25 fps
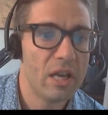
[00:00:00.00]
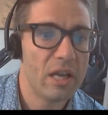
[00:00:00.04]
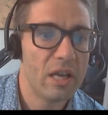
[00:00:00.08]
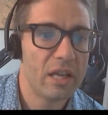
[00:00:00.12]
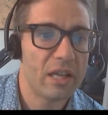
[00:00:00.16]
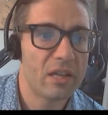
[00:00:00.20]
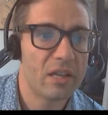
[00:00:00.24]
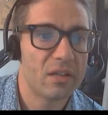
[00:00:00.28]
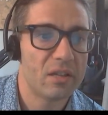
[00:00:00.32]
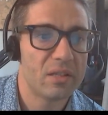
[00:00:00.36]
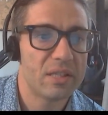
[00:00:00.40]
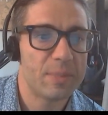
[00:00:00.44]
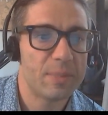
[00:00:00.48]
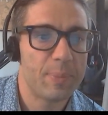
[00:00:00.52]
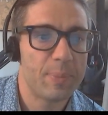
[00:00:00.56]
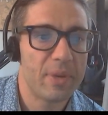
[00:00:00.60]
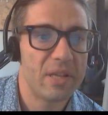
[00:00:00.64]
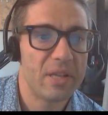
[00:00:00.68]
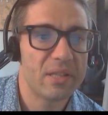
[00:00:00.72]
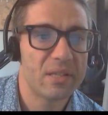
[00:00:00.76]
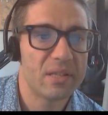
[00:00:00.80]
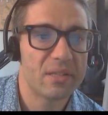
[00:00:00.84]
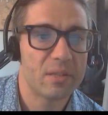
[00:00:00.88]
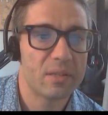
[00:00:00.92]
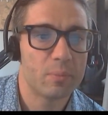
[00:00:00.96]
Here, the
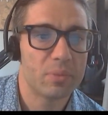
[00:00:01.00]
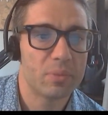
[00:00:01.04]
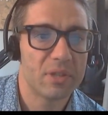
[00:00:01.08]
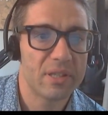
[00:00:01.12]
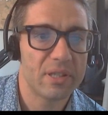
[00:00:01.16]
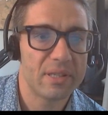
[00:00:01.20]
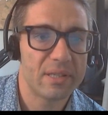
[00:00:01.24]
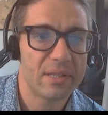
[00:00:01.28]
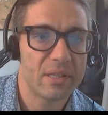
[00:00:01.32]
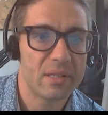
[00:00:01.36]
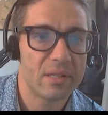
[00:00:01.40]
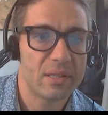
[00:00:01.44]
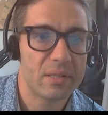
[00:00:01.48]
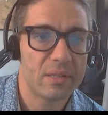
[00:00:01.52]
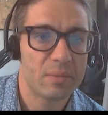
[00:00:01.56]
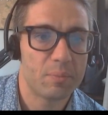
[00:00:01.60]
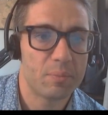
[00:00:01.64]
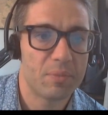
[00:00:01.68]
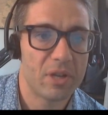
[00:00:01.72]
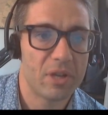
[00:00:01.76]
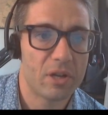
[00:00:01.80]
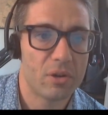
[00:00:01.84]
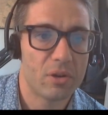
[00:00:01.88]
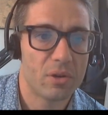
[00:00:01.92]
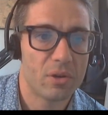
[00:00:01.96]
space is implicit
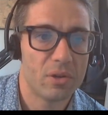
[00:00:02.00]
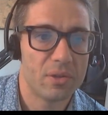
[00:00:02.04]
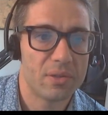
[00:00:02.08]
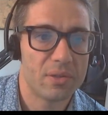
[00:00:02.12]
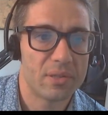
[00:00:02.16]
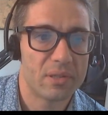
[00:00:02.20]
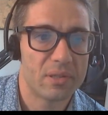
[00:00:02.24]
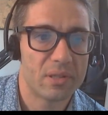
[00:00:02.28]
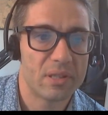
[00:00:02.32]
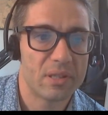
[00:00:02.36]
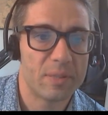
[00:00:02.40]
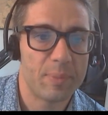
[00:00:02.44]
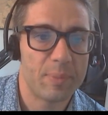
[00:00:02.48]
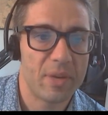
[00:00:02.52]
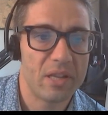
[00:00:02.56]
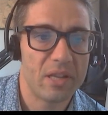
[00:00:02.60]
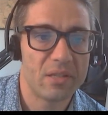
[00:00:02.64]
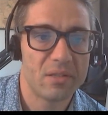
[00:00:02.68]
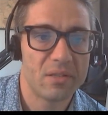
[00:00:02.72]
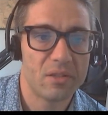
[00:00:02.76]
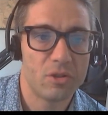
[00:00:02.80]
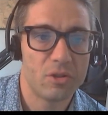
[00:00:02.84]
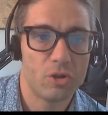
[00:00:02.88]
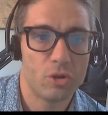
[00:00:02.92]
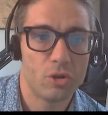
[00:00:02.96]
because the space
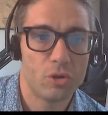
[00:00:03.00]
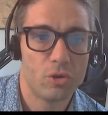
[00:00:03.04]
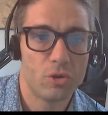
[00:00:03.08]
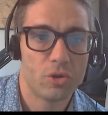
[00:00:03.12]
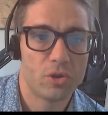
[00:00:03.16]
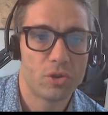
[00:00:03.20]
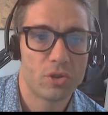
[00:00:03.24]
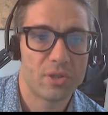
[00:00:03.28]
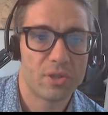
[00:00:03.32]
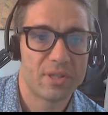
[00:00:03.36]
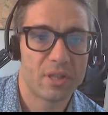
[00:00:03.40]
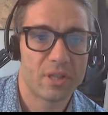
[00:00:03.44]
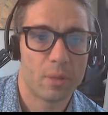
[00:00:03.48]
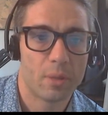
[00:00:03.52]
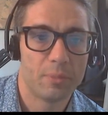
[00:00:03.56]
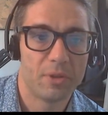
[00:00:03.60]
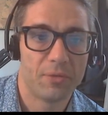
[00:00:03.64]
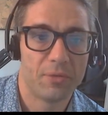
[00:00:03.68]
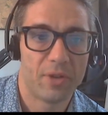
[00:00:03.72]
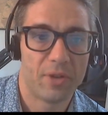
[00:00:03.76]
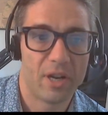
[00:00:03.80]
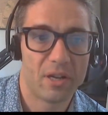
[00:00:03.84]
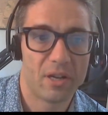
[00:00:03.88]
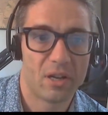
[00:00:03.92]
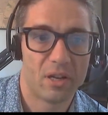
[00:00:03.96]
is used to
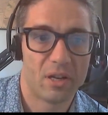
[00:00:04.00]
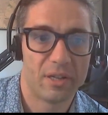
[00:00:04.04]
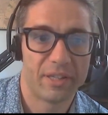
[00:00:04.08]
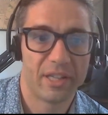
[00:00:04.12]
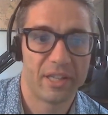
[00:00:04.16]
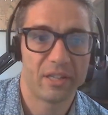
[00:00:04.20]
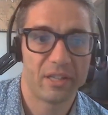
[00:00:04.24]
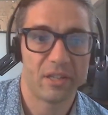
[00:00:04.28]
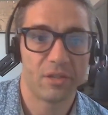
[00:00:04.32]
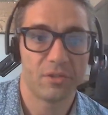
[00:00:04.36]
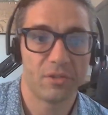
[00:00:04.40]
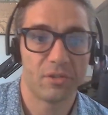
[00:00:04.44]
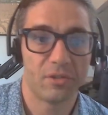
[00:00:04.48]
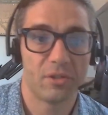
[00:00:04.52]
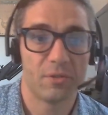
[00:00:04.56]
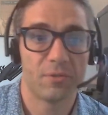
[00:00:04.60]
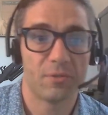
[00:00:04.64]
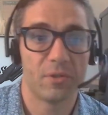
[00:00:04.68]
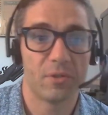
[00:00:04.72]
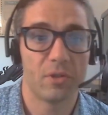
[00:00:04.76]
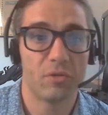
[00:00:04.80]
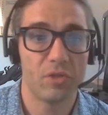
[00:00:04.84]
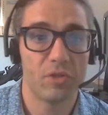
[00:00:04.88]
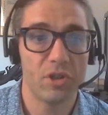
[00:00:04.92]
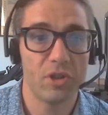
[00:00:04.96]
subdivide our data into
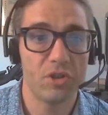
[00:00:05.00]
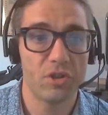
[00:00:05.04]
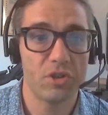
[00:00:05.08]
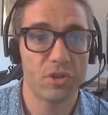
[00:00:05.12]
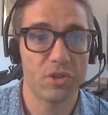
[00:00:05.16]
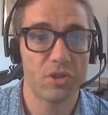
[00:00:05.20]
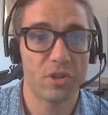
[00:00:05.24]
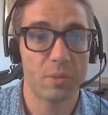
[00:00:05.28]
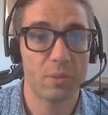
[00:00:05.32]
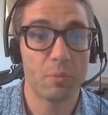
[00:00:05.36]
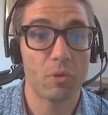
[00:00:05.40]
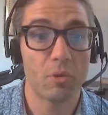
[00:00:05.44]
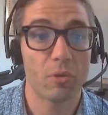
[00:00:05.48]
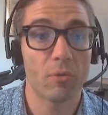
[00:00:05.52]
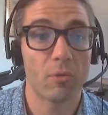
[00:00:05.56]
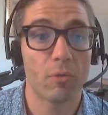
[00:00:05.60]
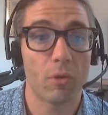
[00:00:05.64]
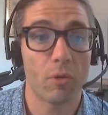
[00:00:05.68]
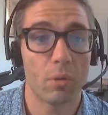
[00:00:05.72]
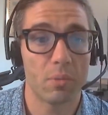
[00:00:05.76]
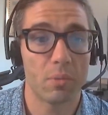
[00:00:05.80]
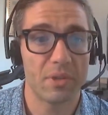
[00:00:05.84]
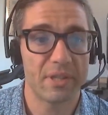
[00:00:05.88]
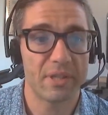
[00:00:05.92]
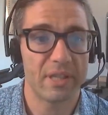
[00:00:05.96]
different regions to
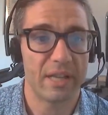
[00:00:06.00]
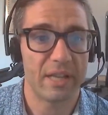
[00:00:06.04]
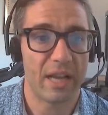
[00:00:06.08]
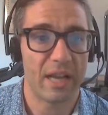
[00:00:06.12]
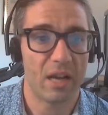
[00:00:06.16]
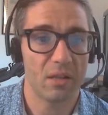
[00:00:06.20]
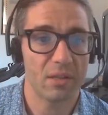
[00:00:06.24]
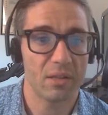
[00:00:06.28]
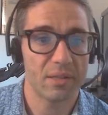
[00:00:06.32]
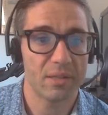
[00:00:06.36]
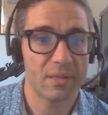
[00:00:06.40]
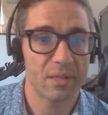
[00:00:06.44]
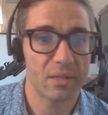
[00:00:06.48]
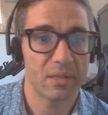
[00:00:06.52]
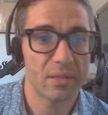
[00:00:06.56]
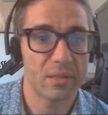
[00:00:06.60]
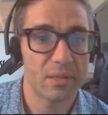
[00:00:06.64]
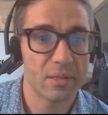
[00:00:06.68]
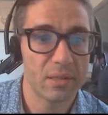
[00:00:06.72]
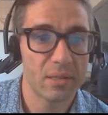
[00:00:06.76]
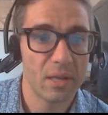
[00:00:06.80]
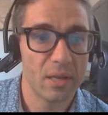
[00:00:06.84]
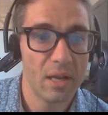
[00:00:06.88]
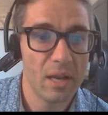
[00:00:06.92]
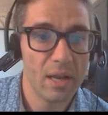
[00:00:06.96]
perform this analysis.
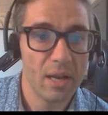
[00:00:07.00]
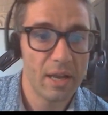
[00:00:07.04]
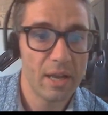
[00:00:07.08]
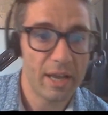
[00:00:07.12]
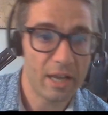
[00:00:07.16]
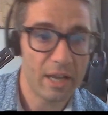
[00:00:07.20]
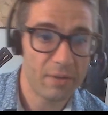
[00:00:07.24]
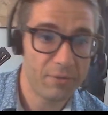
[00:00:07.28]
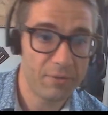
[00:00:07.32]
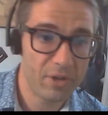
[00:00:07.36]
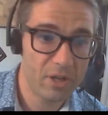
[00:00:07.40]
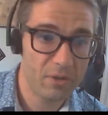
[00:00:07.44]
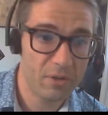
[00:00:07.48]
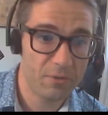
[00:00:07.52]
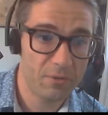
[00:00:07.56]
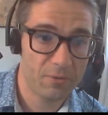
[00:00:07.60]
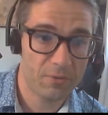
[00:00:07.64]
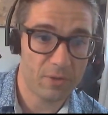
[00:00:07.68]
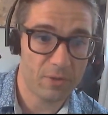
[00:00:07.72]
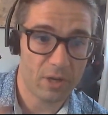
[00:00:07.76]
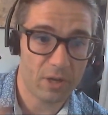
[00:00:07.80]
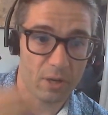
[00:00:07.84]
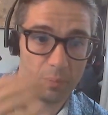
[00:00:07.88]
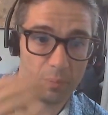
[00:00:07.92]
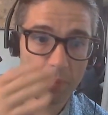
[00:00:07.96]
And we have
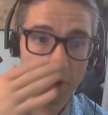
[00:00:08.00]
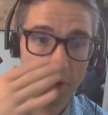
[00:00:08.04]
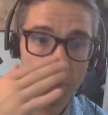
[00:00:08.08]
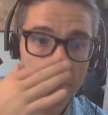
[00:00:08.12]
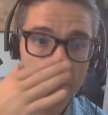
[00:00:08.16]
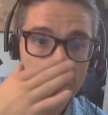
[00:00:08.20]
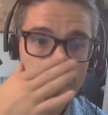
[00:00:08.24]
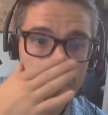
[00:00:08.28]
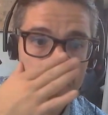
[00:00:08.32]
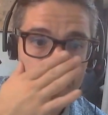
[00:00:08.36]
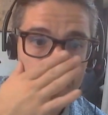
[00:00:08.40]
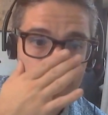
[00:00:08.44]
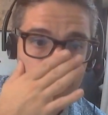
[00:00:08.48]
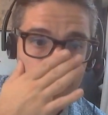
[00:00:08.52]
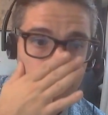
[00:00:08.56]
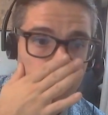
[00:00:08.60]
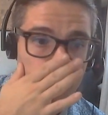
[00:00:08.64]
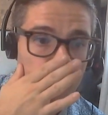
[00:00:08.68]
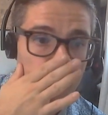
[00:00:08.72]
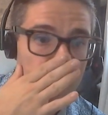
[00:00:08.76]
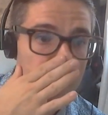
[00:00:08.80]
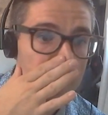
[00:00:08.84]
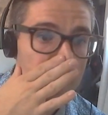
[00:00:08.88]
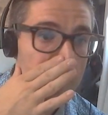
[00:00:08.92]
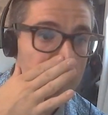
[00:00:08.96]
published this
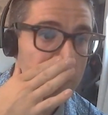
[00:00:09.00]
work,